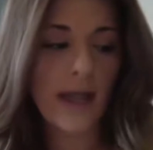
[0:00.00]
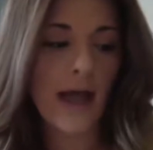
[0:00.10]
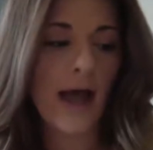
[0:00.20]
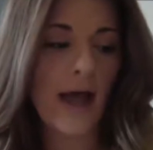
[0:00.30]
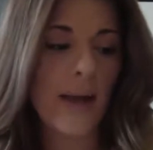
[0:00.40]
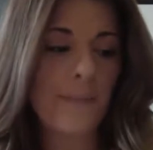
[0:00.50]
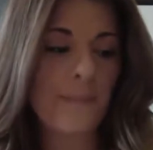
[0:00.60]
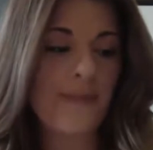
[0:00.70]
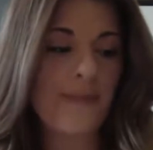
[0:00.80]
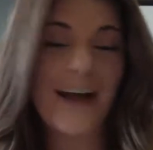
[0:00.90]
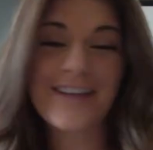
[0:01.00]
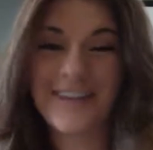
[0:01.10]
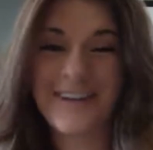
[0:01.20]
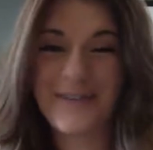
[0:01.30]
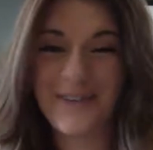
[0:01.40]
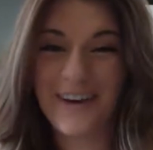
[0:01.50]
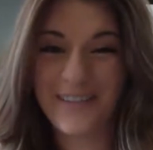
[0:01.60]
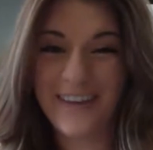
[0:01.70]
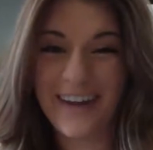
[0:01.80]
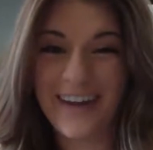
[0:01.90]
That's going to bring
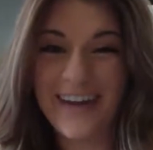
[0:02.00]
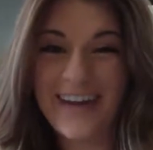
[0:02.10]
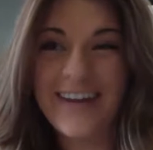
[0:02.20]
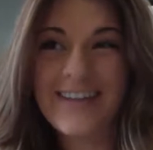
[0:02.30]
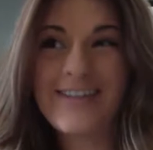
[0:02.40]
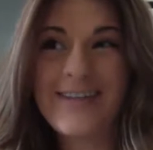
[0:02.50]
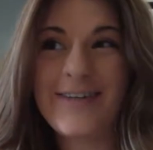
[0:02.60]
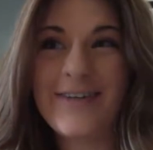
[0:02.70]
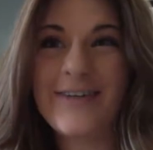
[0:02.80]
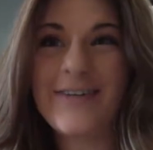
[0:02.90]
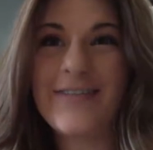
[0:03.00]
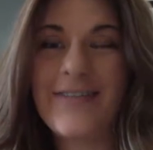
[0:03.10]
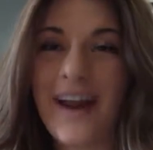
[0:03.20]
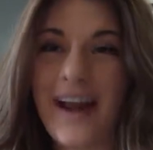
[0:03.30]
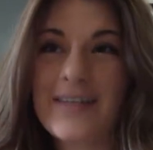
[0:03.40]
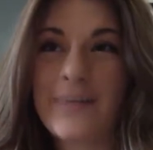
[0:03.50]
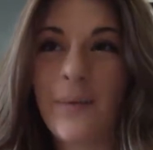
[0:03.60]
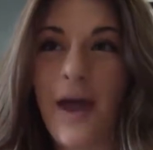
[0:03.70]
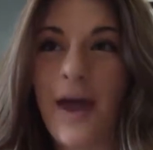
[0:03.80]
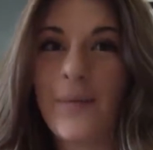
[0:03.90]
me to my next
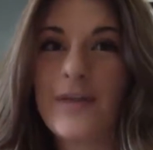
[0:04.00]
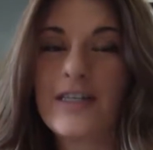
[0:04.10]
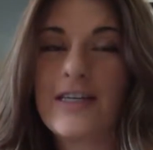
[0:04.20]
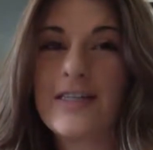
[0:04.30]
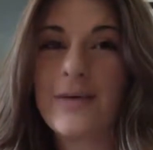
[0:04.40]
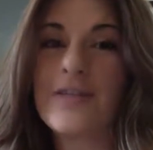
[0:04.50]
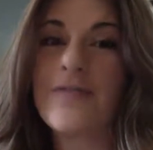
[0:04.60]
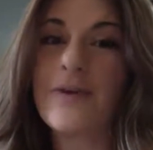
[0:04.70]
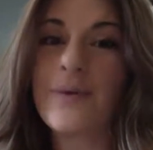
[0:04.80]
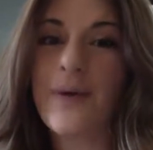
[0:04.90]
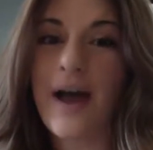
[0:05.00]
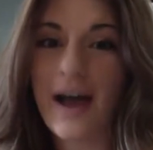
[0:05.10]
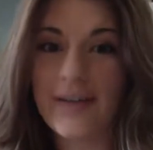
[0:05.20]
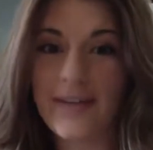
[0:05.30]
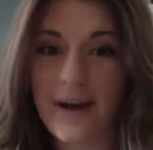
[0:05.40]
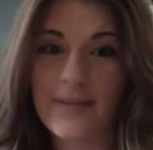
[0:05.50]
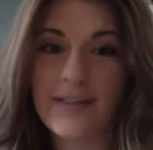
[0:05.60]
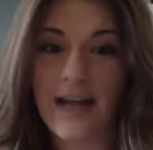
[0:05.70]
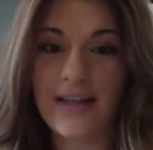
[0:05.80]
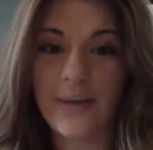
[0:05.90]
point, which is those of you who have
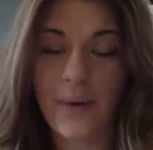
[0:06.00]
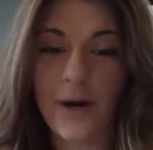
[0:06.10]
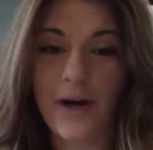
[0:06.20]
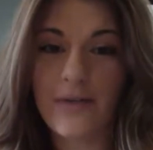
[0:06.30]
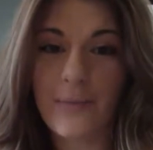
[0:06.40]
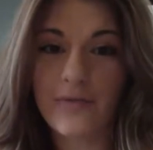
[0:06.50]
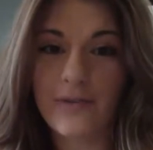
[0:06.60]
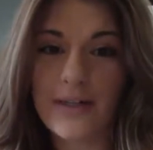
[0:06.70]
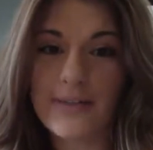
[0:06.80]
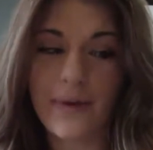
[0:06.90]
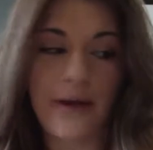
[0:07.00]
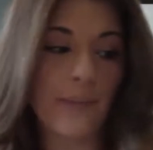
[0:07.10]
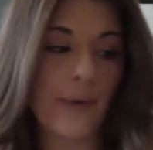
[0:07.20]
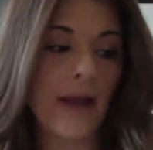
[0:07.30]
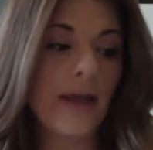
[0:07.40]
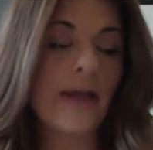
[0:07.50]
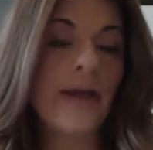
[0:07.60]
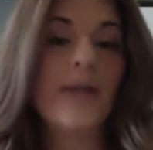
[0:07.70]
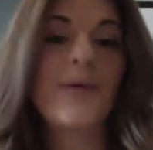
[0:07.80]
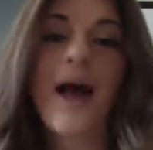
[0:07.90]
outstanding work from before spring break,
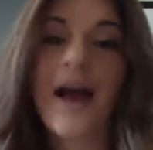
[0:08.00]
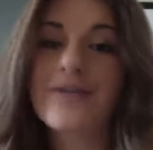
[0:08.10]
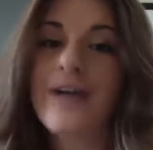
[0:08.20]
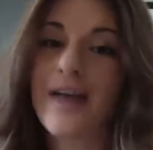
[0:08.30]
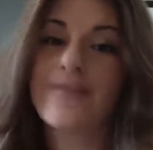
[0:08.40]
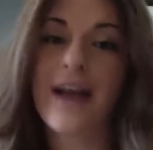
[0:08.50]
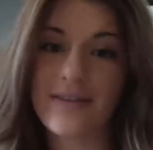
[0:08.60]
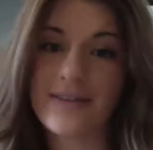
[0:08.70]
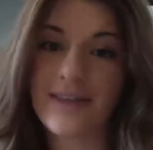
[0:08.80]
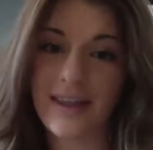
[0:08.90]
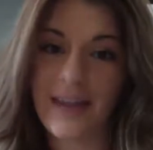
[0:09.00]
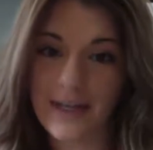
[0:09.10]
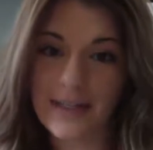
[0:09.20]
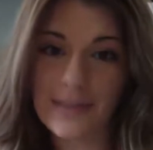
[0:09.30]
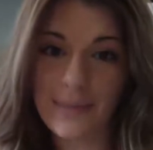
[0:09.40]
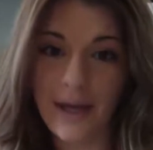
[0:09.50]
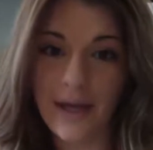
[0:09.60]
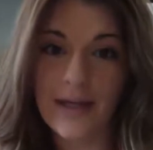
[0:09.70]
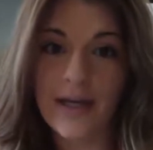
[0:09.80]
you have to get that into me.